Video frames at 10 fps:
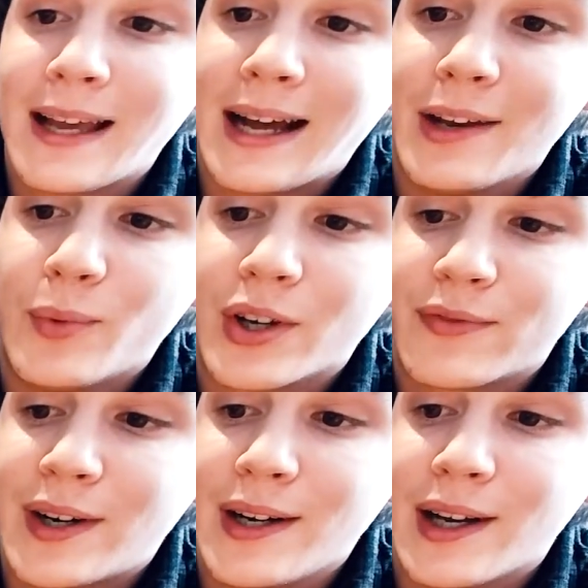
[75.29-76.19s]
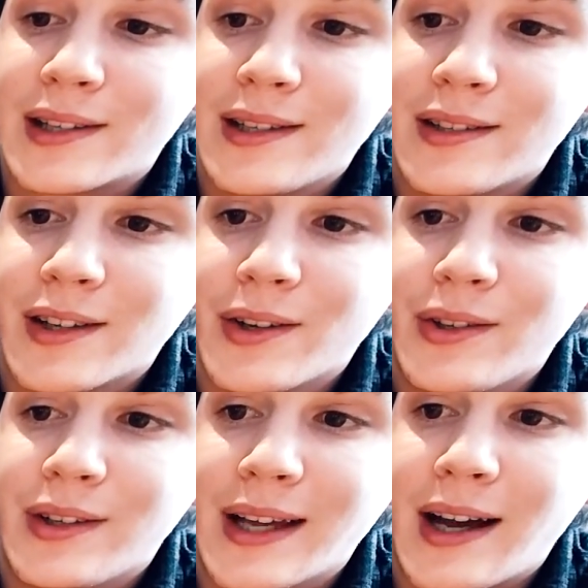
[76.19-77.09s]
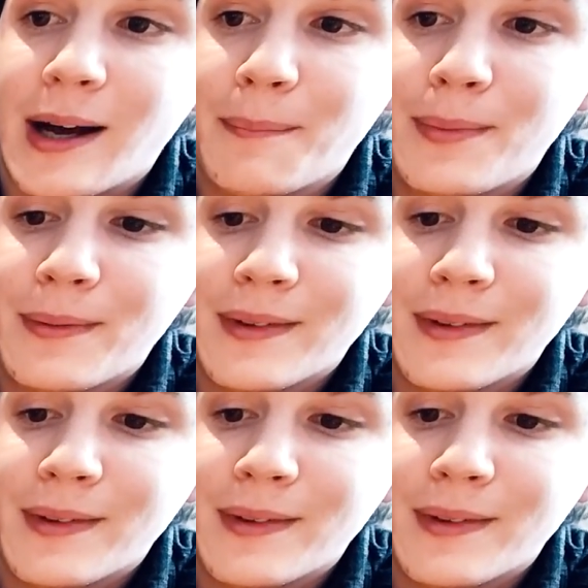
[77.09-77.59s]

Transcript: and it works very nicely, so you can get up